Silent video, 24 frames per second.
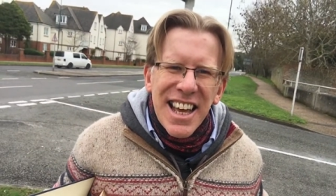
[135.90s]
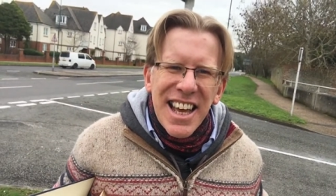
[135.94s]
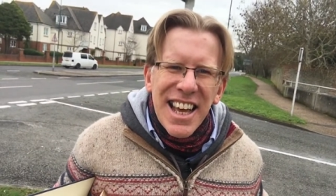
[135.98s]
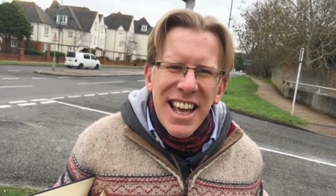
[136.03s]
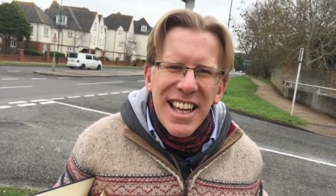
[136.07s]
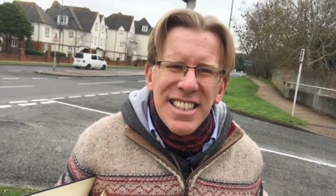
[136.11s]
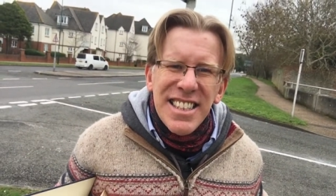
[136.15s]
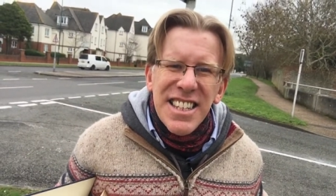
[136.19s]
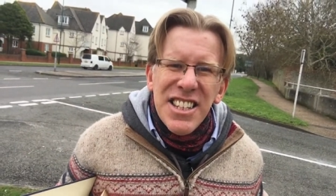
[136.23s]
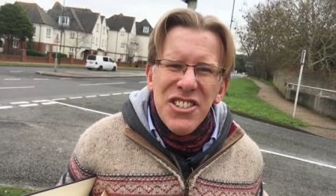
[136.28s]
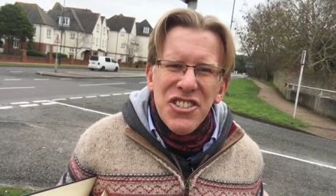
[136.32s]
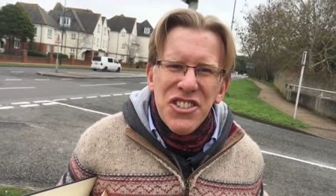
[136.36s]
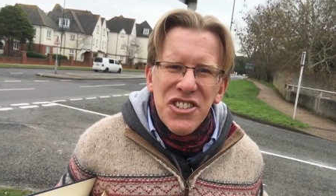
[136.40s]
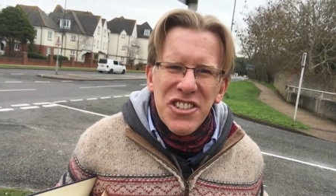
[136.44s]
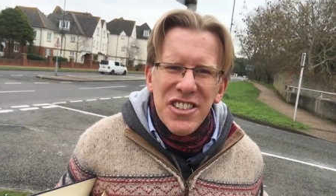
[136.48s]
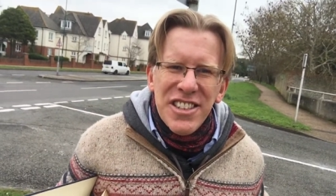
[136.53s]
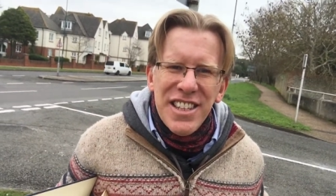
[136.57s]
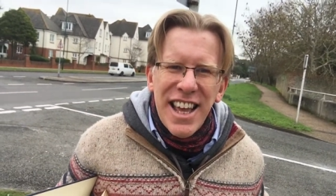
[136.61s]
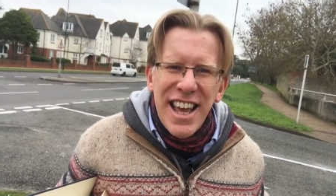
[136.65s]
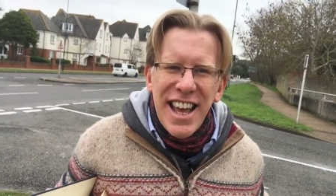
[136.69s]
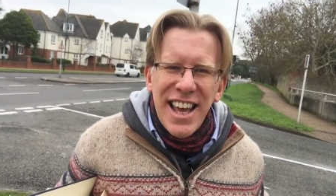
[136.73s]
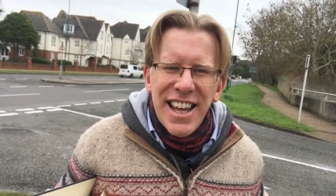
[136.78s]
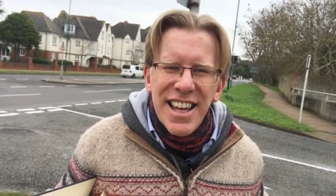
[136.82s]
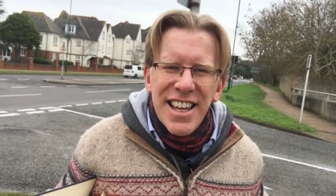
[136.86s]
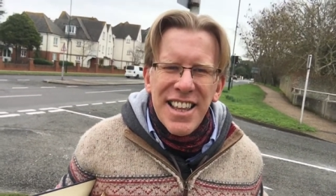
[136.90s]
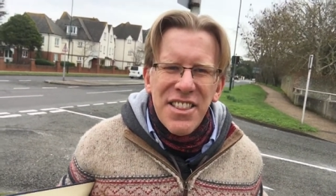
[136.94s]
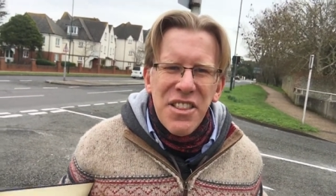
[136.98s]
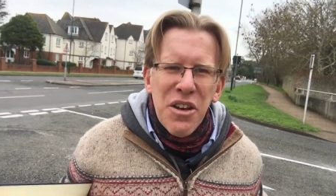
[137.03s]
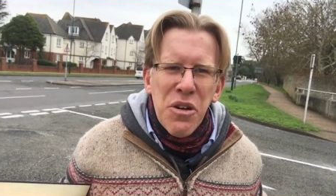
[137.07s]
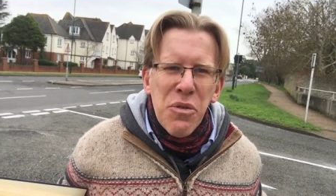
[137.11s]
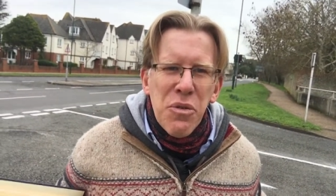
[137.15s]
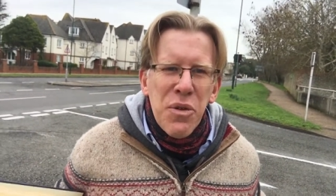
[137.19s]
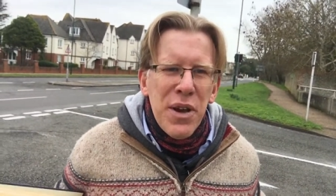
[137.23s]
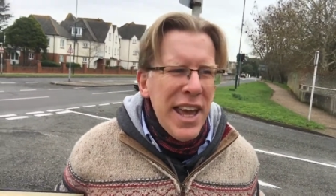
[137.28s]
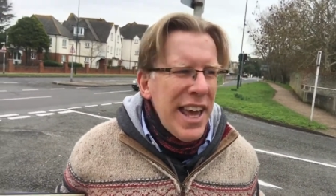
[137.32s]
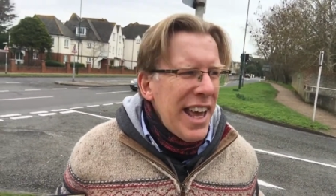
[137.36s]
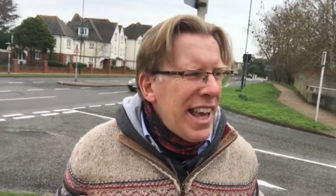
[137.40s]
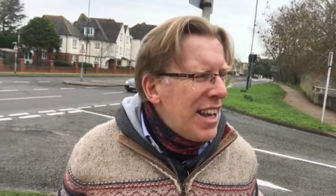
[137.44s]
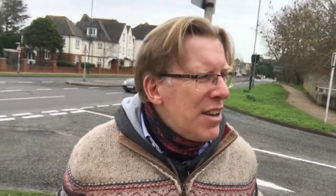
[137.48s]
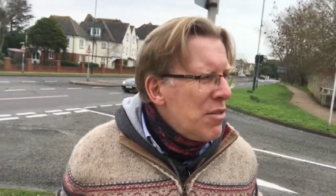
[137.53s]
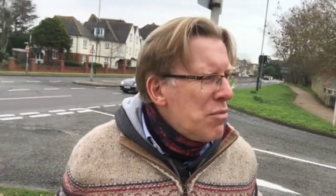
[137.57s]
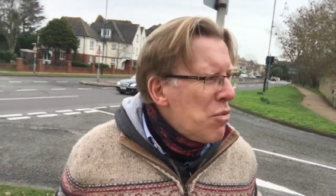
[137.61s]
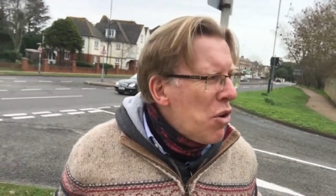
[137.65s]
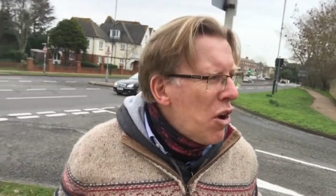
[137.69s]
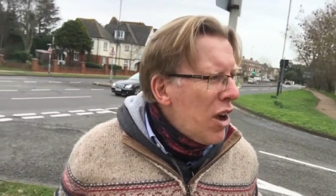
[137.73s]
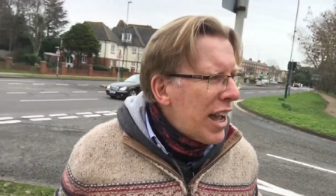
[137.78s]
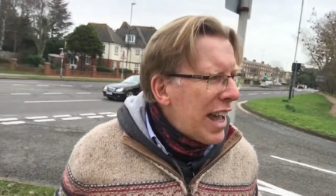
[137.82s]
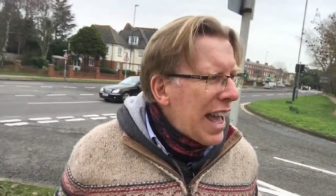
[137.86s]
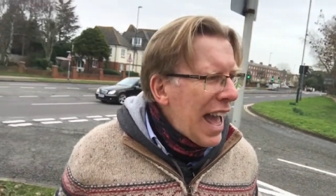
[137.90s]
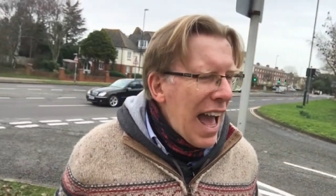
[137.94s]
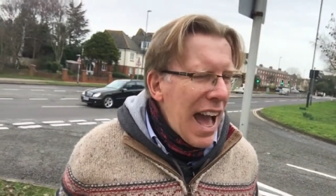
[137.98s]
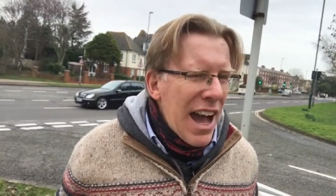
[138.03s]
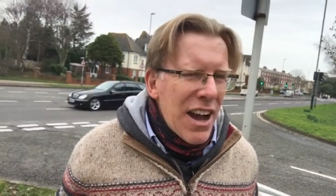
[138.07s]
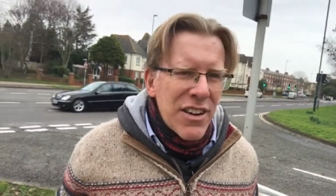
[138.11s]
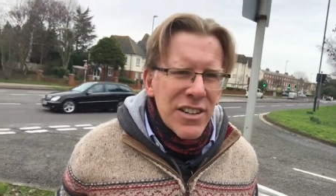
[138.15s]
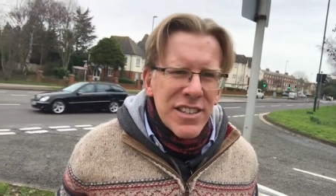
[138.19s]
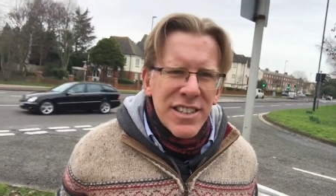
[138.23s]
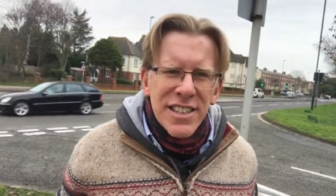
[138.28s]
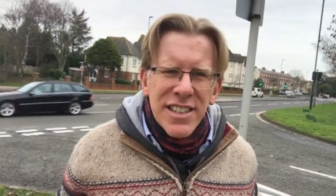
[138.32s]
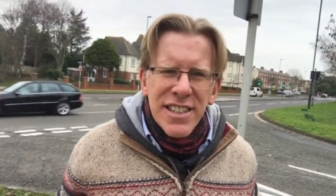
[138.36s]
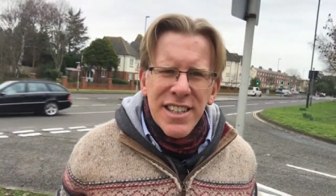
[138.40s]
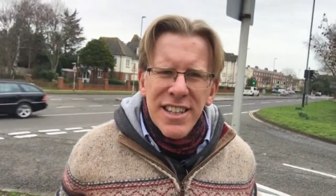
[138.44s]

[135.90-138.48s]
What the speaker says: it's interesting that we can work out,